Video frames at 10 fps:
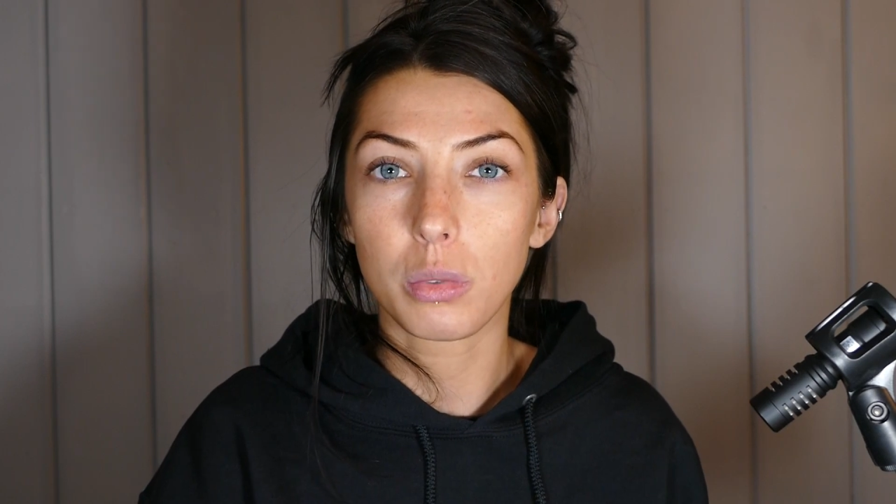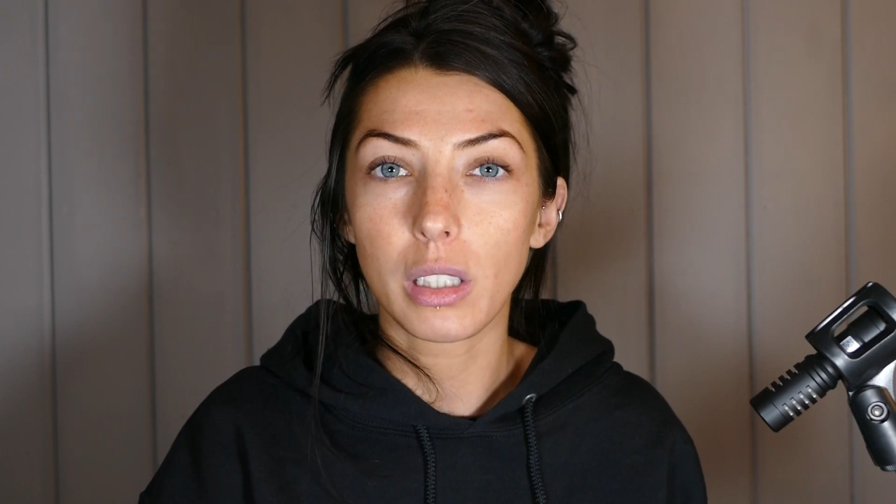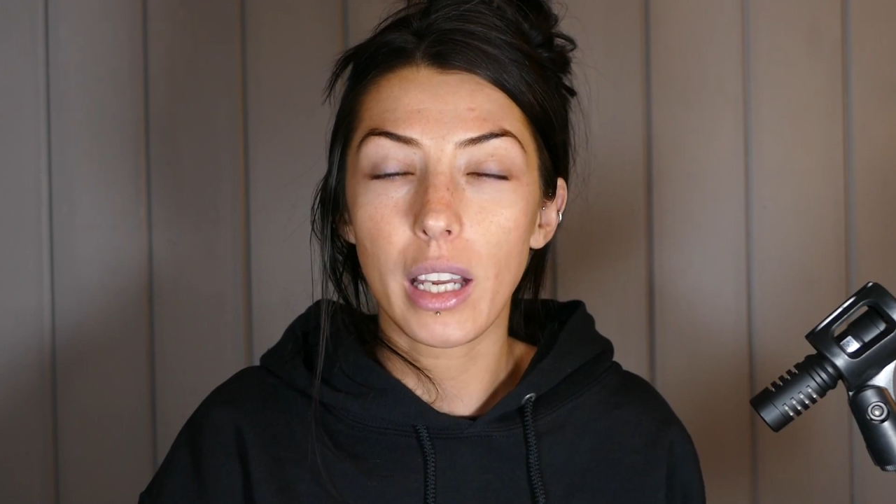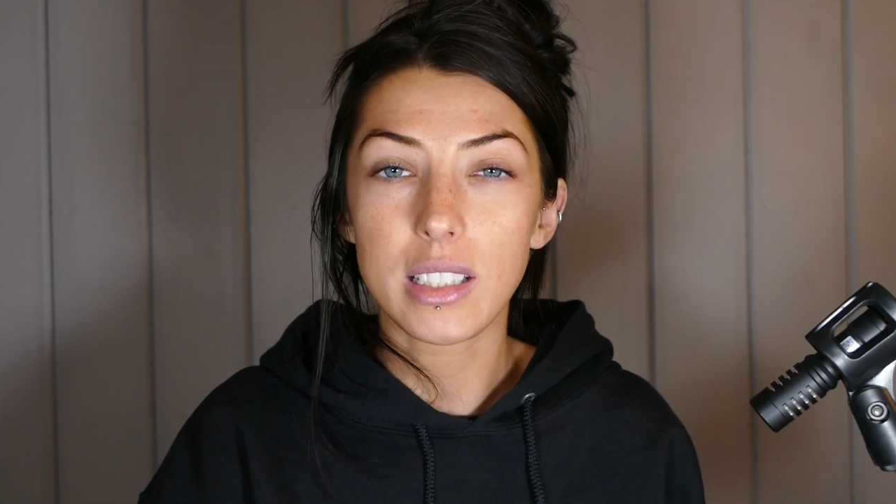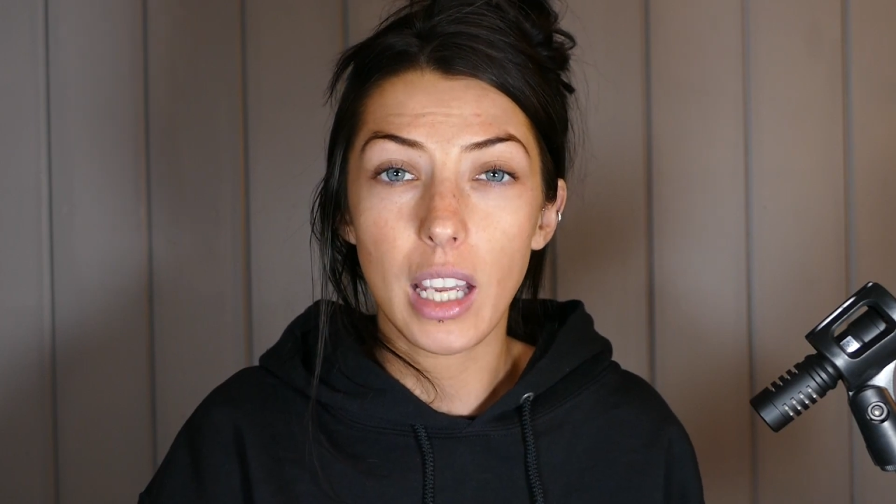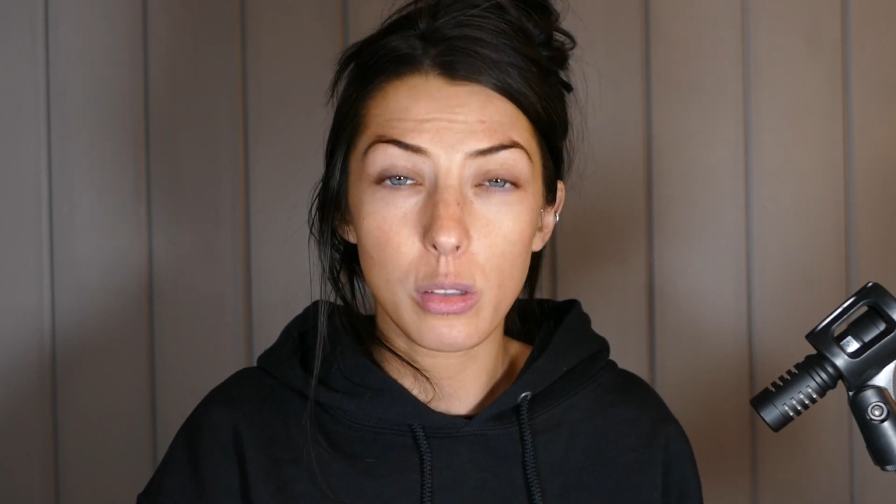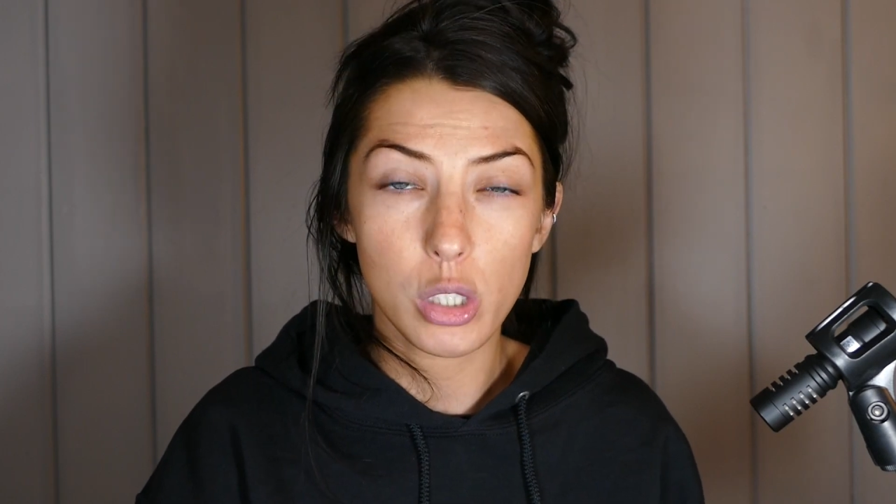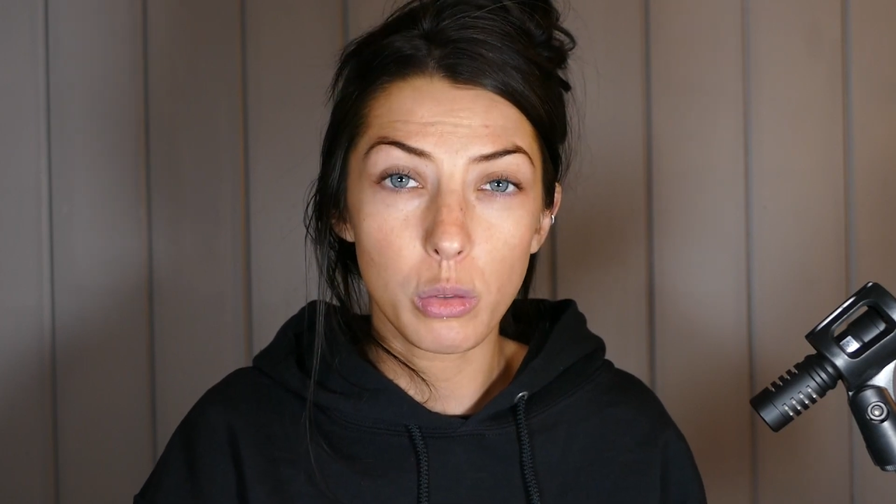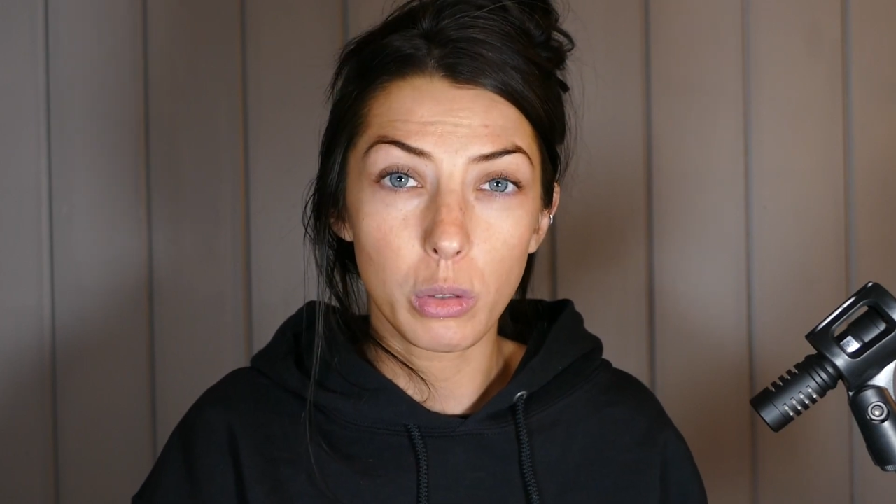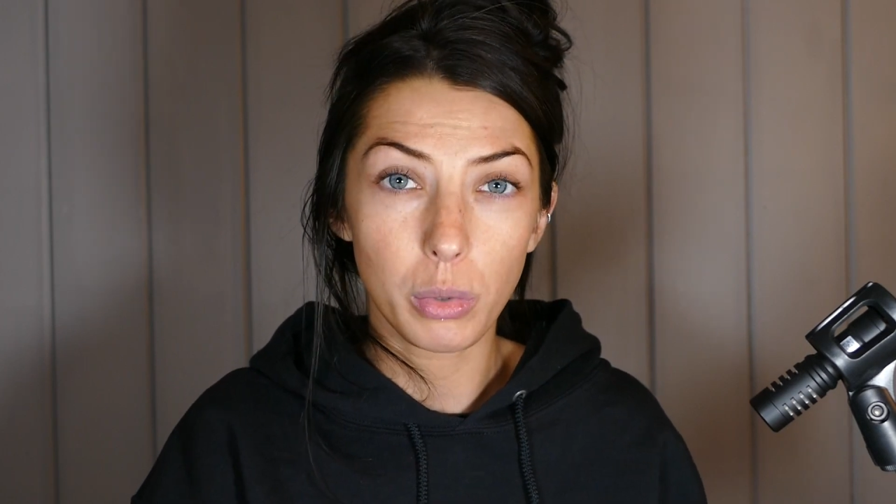realize how
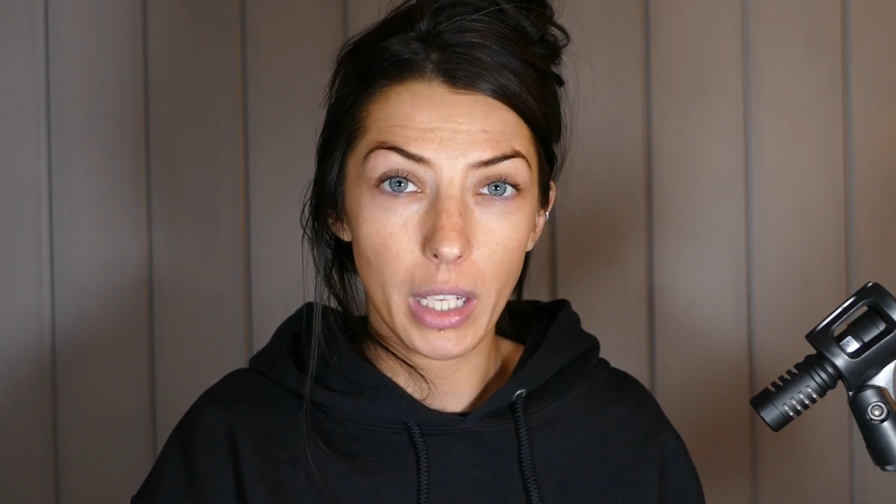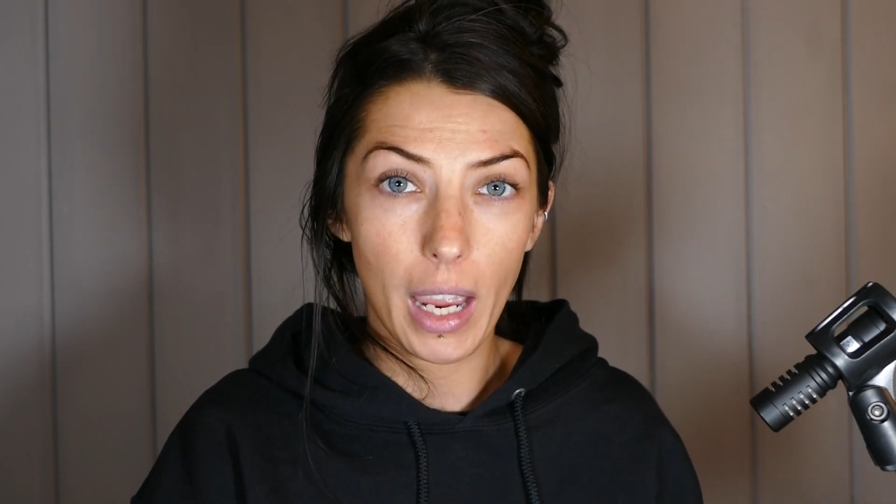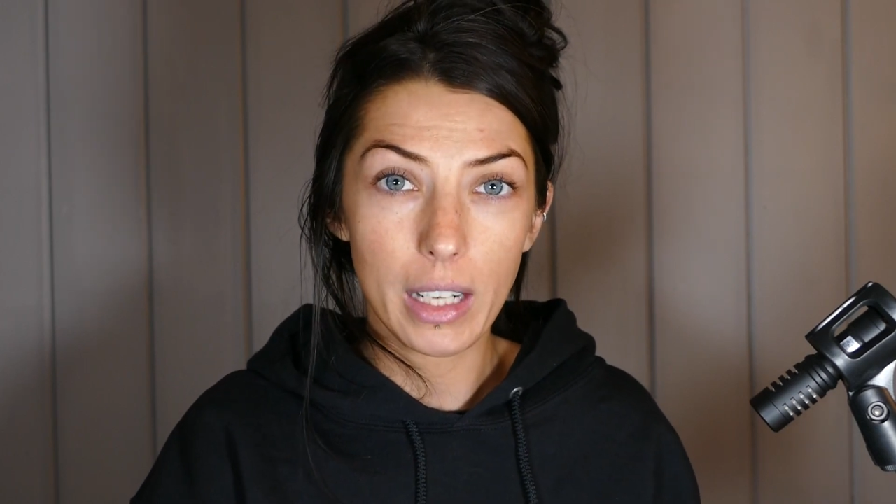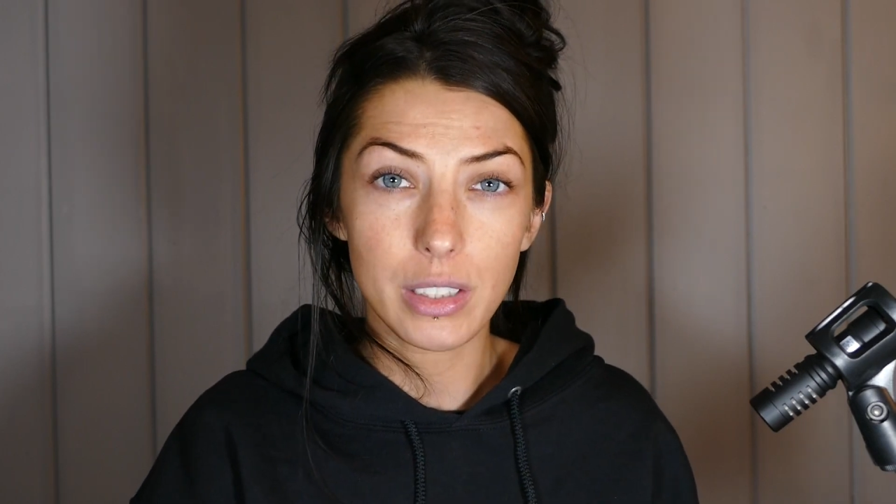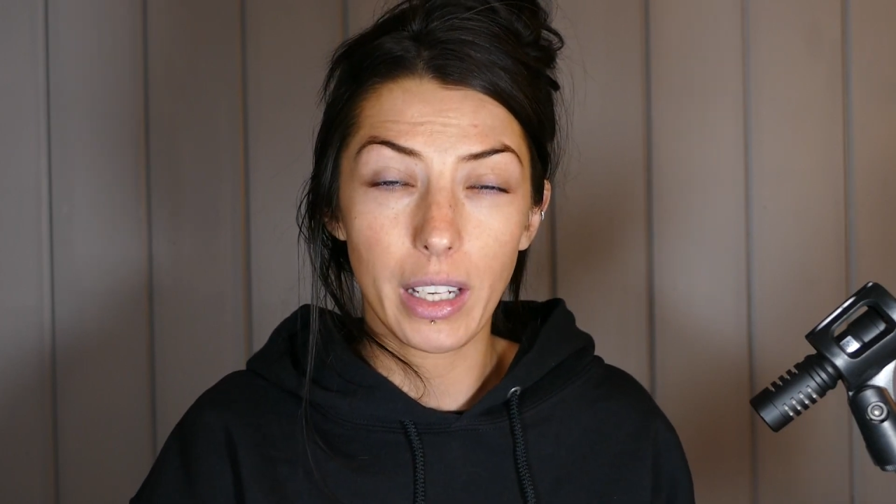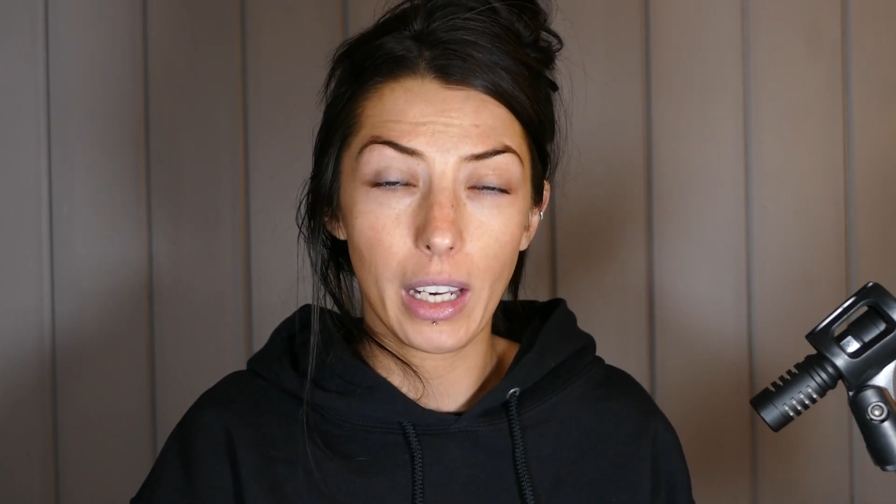she would react and